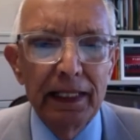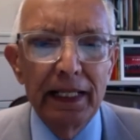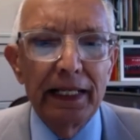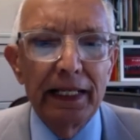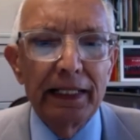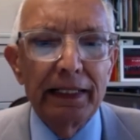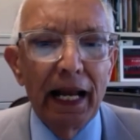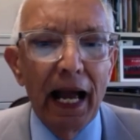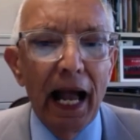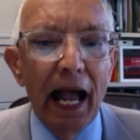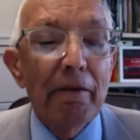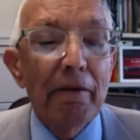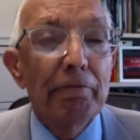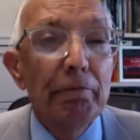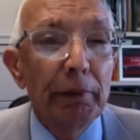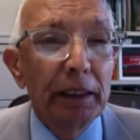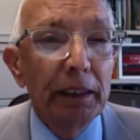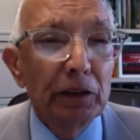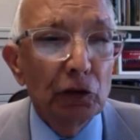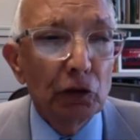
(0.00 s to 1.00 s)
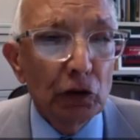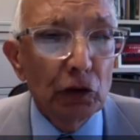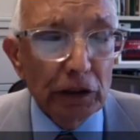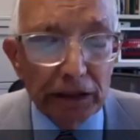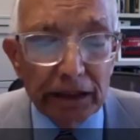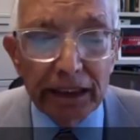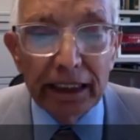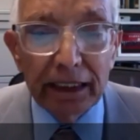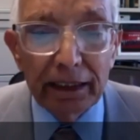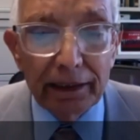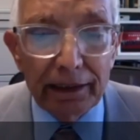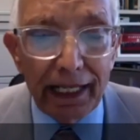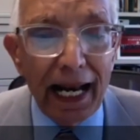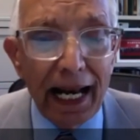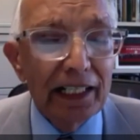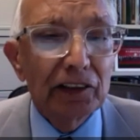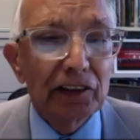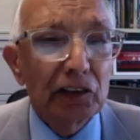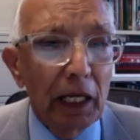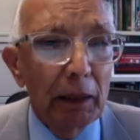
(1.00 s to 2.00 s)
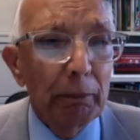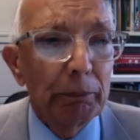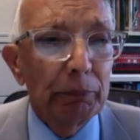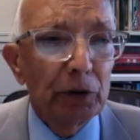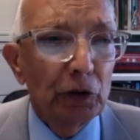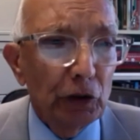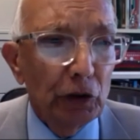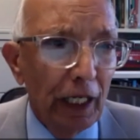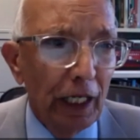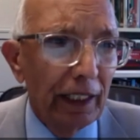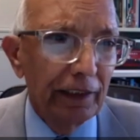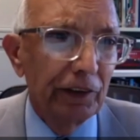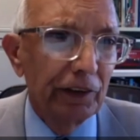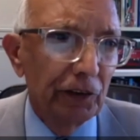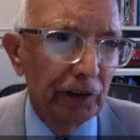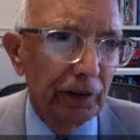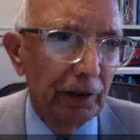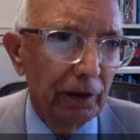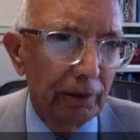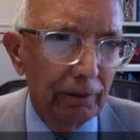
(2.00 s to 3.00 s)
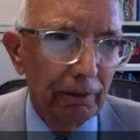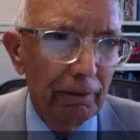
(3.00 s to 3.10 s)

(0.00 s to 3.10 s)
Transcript: in every scenic landscape cherished.